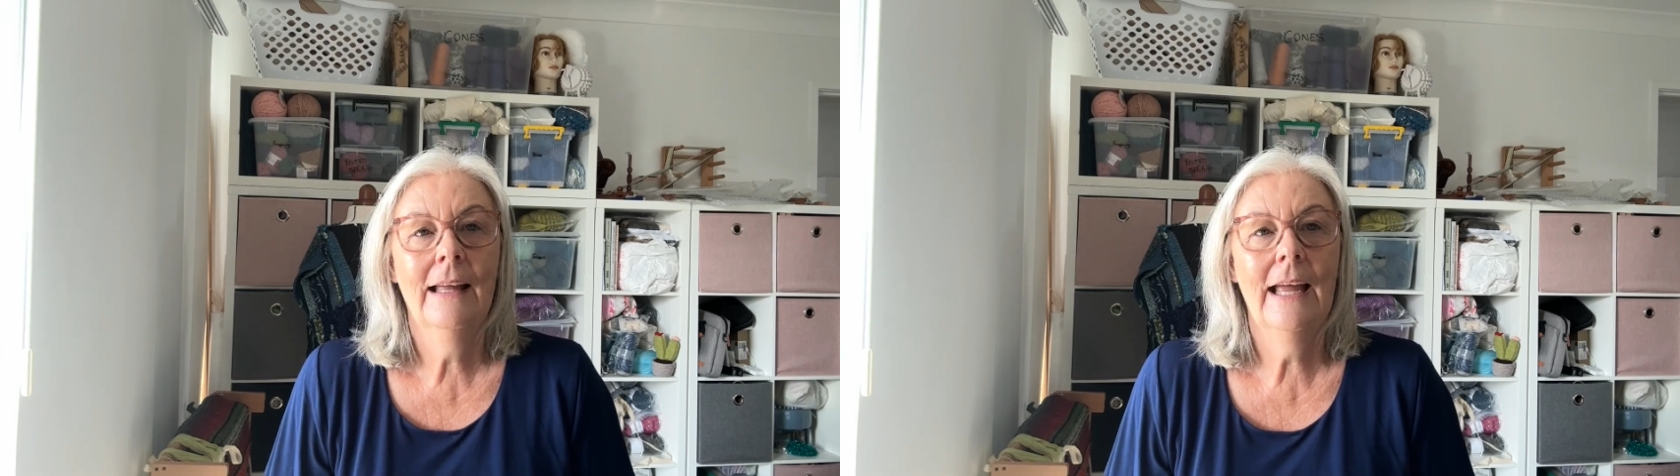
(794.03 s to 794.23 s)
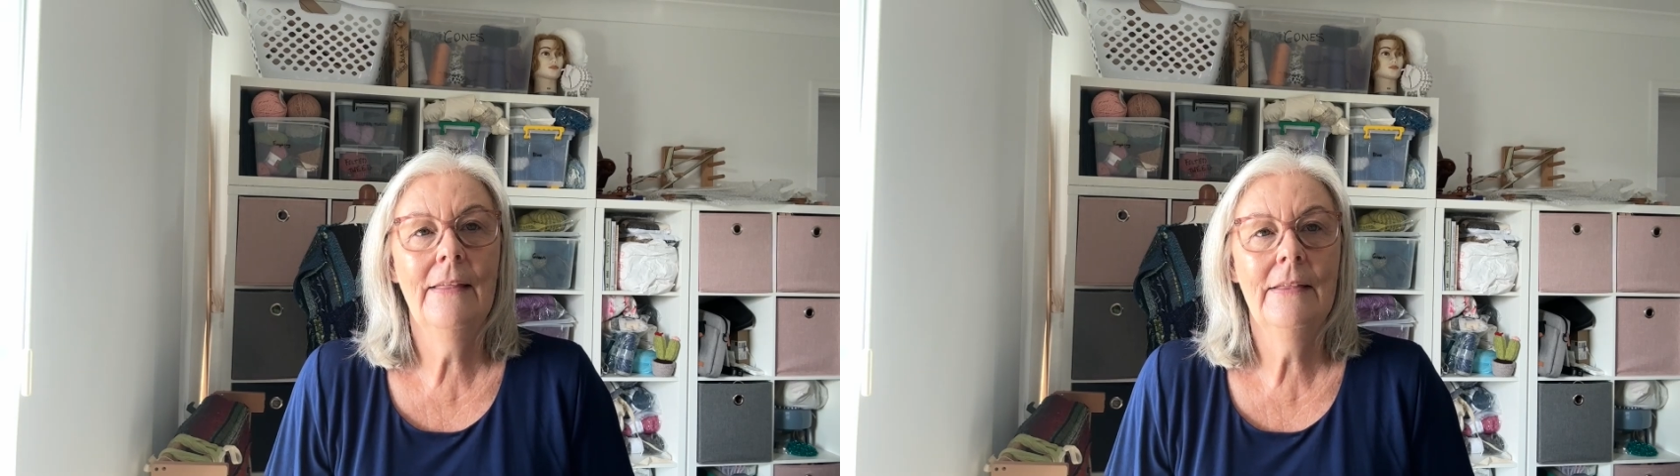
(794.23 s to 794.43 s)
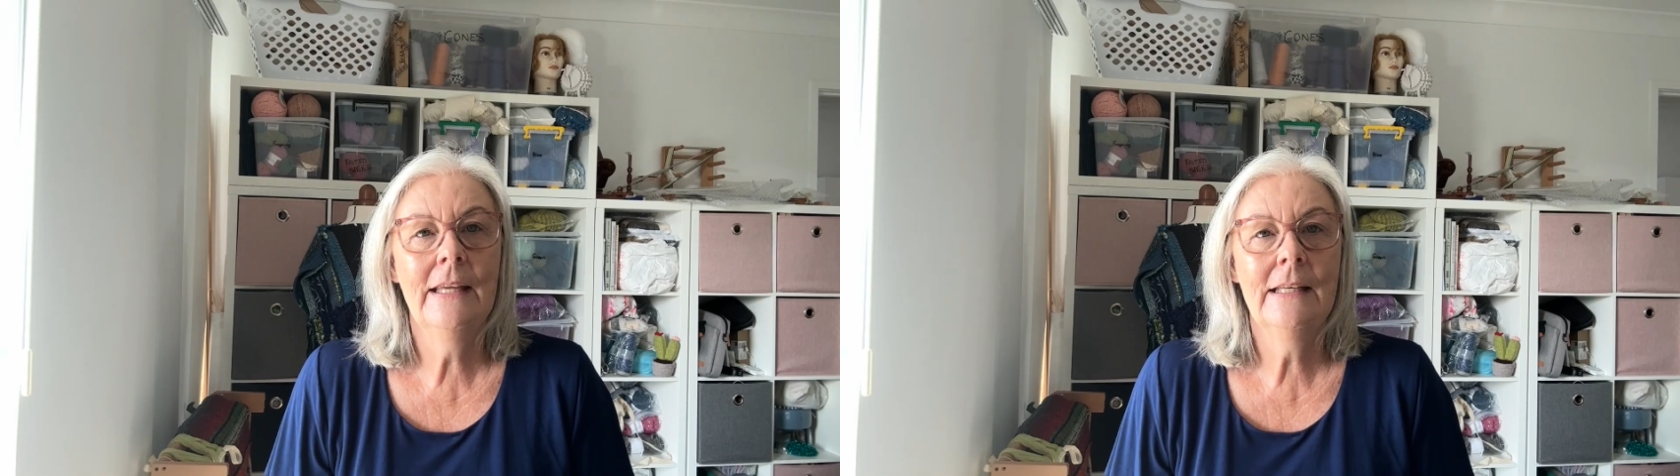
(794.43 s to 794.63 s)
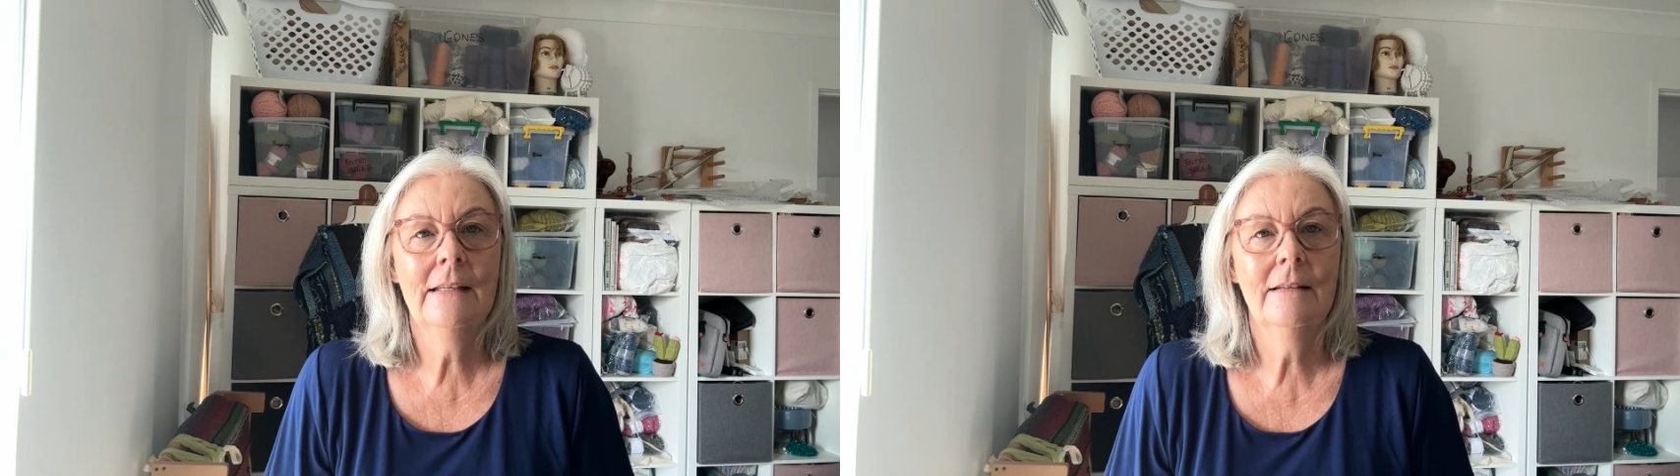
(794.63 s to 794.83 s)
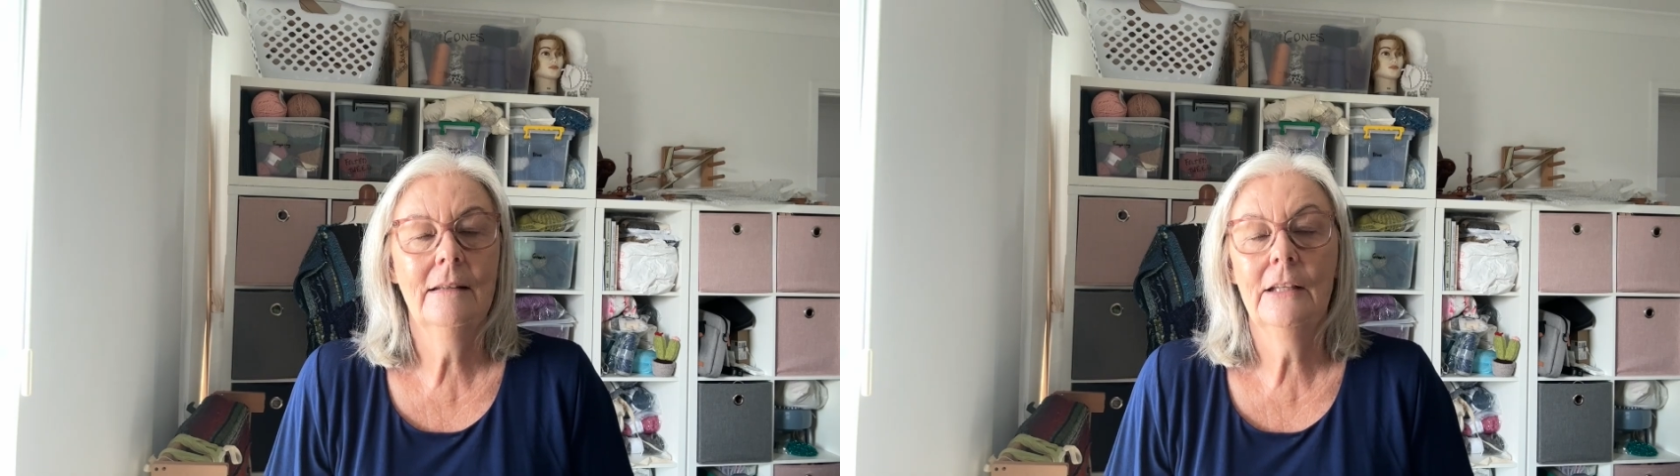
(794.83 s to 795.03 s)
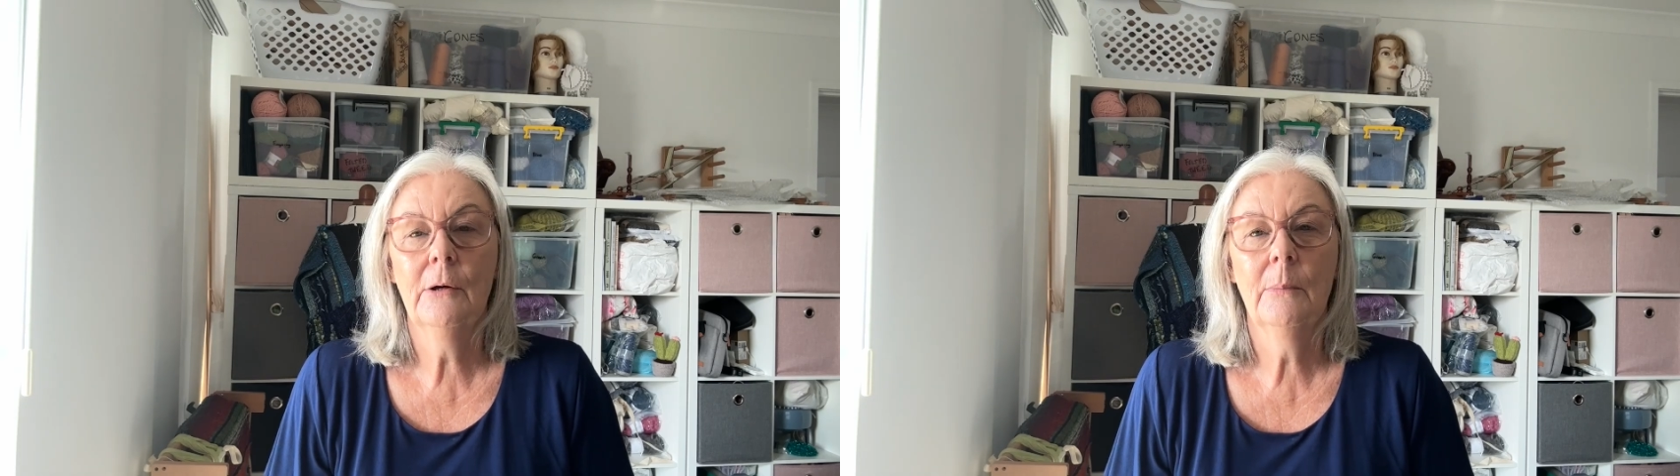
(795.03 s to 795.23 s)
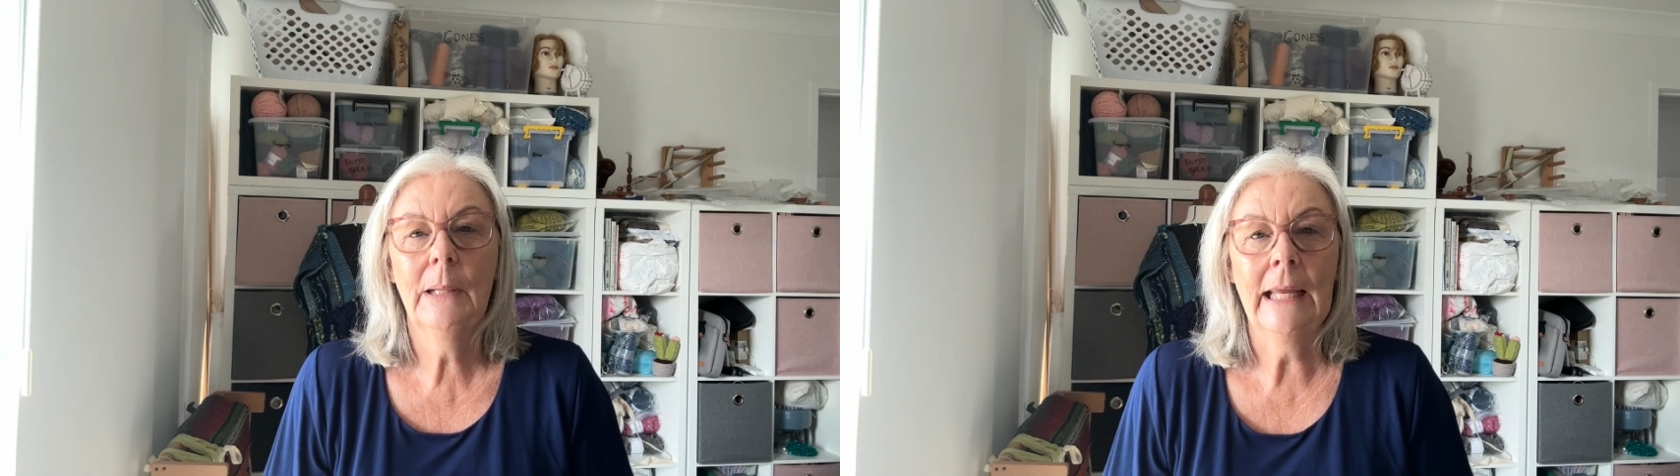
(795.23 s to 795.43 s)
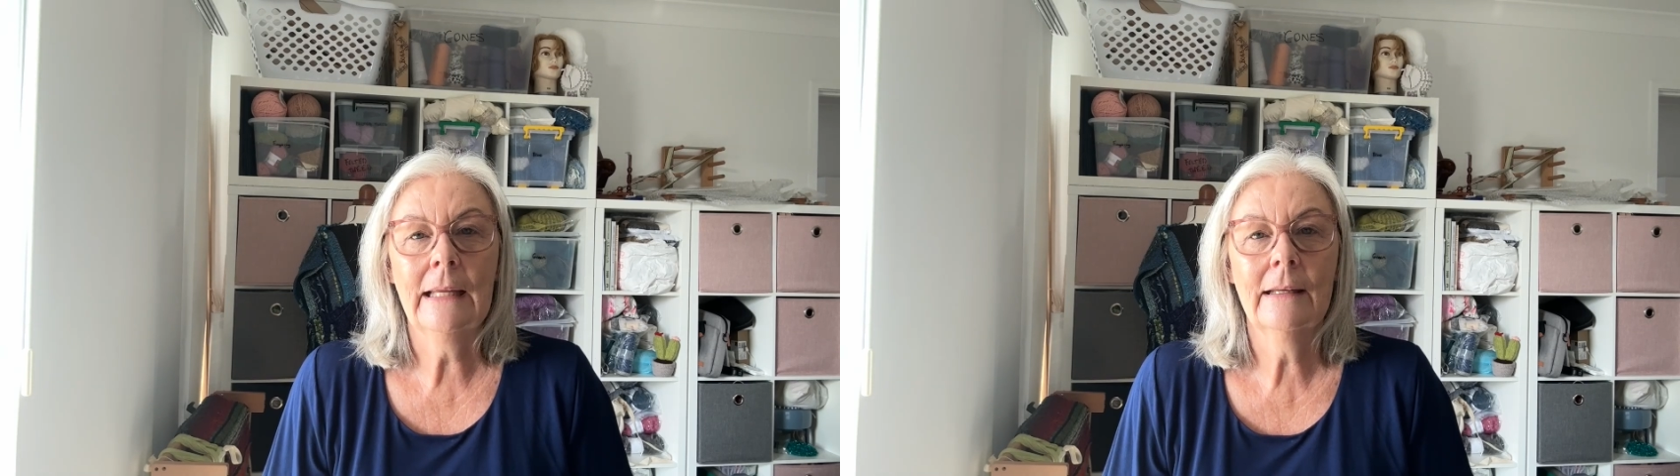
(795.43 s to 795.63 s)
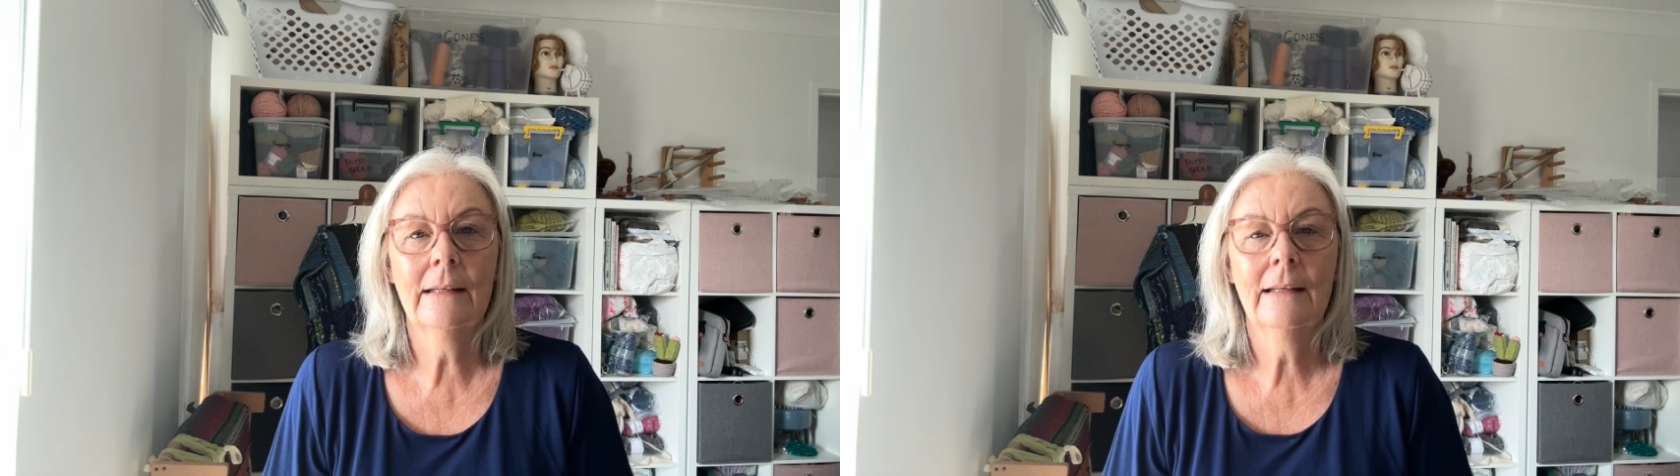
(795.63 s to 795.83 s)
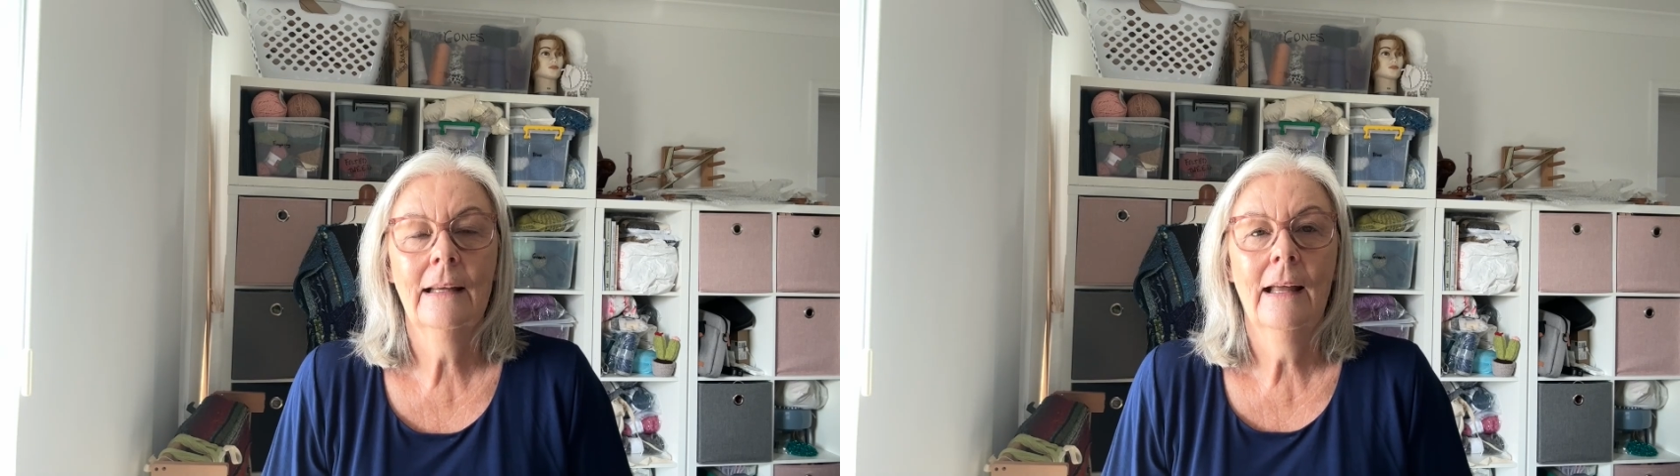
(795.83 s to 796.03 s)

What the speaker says: and then, you know, a blanket.